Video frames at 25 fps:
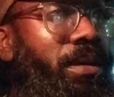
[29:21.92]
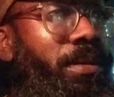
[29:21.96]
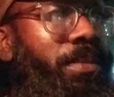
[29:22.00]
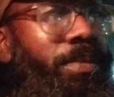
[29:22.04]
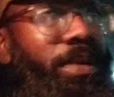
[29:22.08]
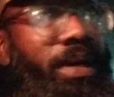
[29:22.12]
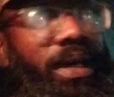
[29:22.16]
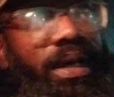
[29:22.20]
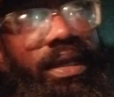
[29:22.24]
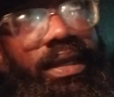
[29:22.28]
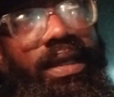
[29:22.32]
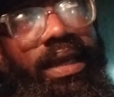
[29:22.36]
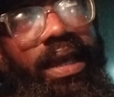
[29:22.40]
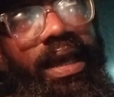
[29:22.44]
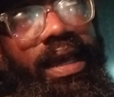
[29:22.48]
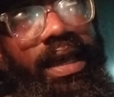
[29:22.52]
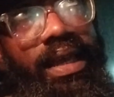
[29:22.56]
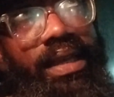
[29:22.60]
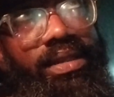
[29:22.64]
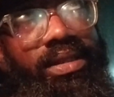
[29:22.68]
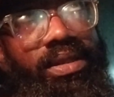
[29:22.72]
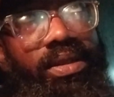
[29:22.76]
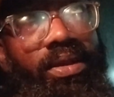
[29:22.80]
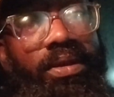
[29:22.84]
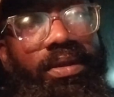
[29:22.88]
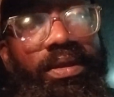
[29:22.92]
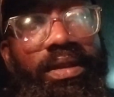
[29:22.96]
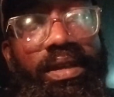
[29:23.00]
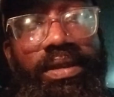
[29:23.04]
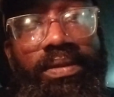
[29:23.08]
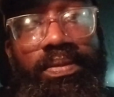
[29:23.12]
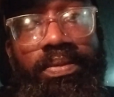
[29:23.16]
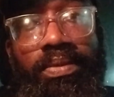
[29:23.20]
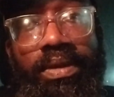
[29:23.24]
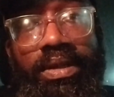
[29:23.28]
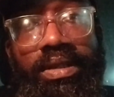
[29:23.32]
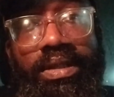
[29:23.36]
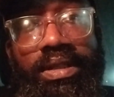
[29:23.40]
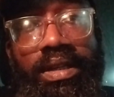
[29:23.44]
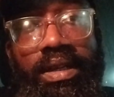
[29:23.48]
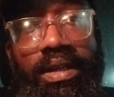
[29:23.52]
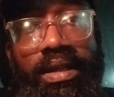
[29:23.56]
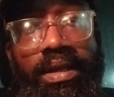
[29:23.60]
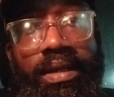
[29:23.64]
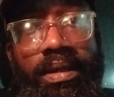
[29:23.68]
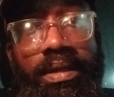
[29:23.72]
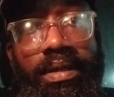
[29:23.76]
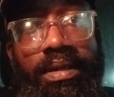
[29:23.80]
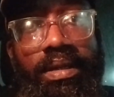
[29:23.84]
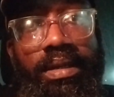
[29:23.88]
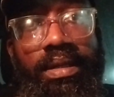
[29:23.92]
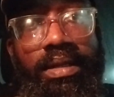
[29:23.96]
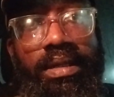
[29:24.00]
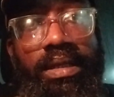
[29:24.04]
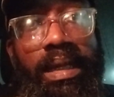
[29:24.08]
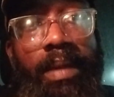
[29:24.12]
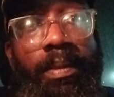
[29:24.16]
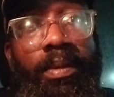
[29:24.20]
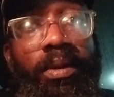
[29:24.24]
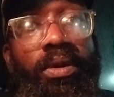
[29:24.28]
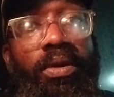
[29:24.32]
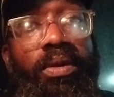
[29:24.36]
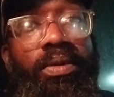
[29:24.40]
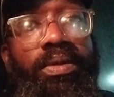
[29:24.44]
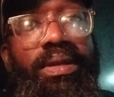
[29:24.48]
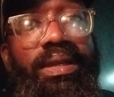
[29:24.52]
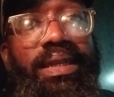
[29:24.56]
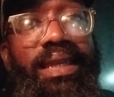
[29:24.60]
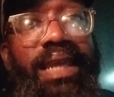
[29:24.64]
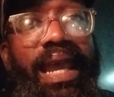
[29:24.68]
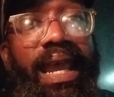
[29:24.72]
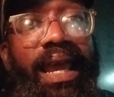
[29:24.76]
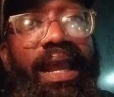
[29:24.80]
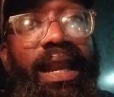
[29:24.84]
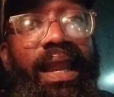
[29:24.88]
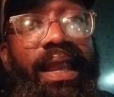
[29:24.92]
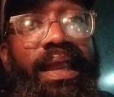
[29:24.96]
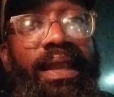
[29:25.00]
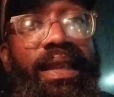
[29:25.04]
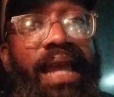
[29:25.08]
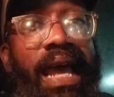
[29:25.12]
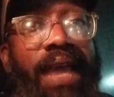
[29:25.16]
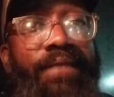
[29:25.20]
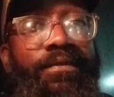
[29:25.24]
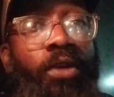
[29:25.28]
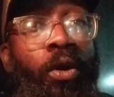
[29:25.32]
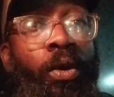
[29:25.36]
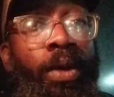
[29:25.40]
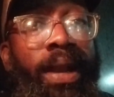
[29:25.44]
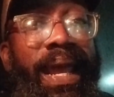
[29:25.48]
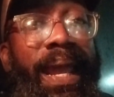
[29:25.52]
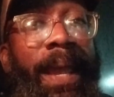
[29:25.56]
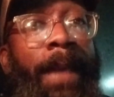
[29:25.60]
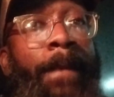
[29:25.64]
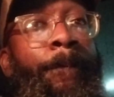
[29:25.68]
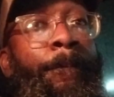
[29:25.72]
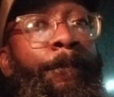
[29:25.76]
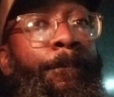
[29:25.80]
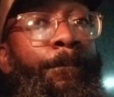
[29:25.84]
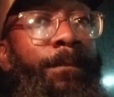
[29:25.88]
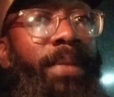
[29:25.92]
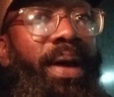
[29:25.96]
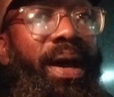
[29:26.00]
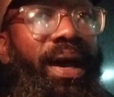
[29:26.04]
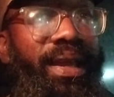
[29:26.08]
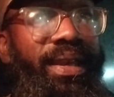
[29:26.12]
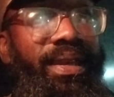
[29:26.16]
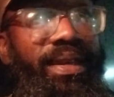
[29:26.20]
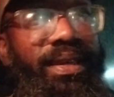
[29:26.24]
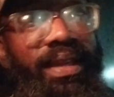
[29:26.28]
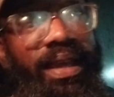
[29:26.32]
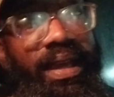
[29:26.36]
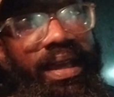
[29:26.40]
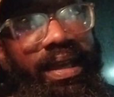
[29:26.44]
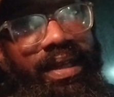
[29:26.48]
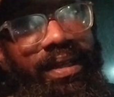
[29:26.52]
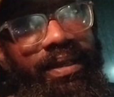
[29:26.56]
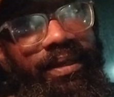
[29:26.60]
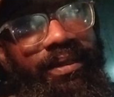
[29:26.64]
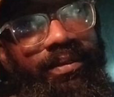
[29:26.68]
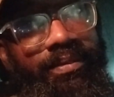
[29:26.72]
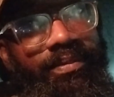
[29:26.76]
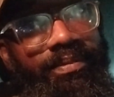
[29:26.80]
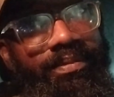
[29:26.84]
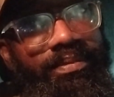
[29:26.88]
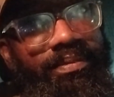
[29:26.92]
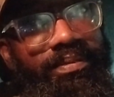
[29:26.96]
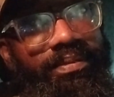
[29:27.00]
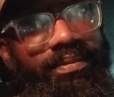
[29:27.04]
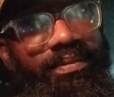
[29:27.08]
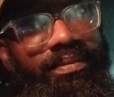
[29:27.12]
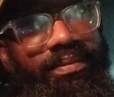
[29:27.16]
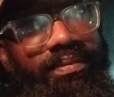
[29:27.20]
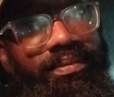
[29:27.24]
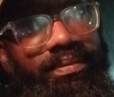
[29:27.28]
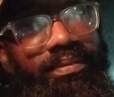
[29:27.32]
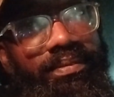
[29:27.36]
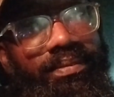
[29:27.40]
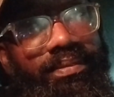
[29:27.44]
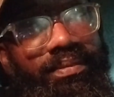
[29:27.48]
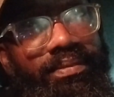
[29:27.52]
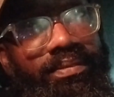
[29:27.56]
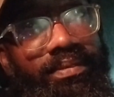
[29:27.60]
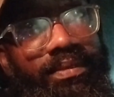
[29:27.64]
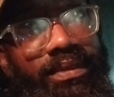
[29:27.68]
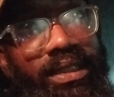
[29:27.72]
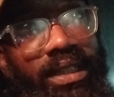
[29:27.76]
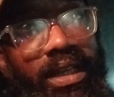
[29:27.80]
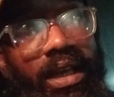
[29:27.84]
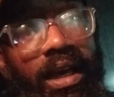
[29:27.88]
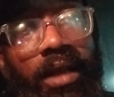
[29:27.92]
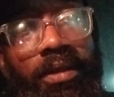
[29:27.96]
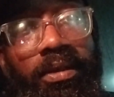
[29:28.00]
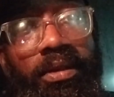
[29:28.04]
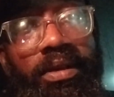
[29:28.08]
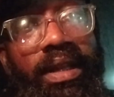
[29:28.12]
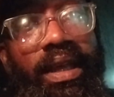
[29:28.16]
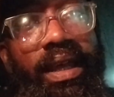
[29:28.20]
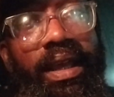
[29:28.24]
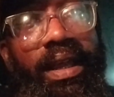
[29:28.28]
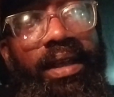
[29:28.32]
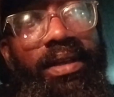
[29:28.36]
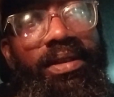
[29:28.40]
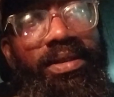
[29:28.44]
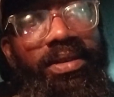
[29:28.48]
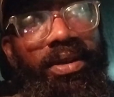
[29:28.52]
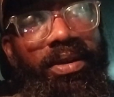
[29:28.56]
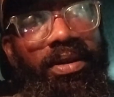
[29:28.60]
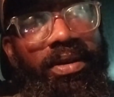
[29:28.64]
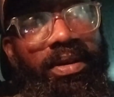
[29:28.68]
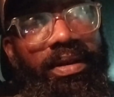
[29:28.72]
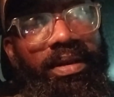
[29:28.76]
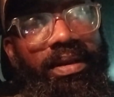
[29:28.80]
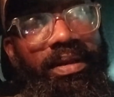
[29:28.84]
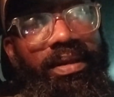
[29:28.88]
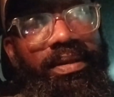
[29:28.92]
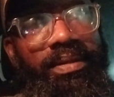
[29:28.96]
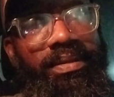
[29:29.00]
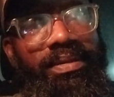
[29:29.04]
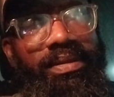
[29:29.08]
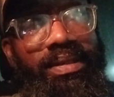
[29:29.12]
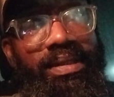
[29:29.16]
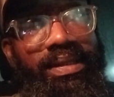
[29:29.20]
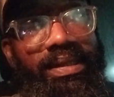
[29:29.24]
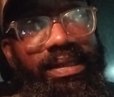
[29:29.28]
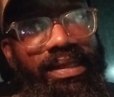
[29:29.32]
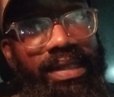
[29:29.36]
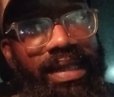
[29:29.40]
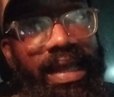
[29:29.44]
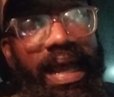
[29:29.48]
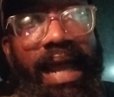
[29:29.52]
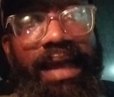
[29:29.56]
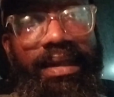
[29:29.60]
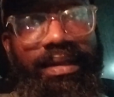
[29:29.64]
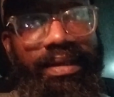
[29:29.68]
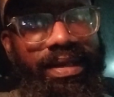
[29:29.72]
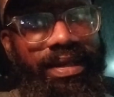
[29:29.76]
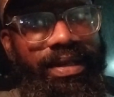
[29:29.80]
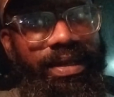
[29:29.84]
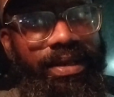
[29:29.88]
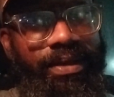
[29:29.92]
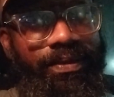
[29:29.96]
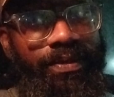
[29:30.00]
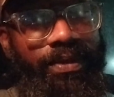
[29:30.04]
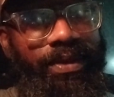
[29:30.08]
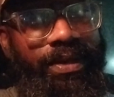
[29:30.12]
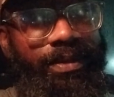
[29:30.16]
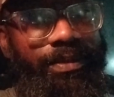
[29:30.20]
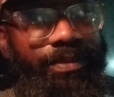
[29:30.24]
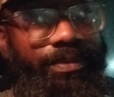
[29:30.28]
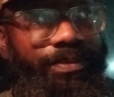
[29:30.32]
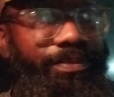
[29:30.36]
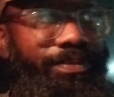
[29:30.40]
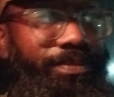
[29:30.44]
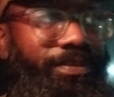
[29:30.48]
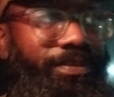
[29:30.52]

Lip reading: But guys, so this was a typical day in life on a Monday. The other days are slightly different.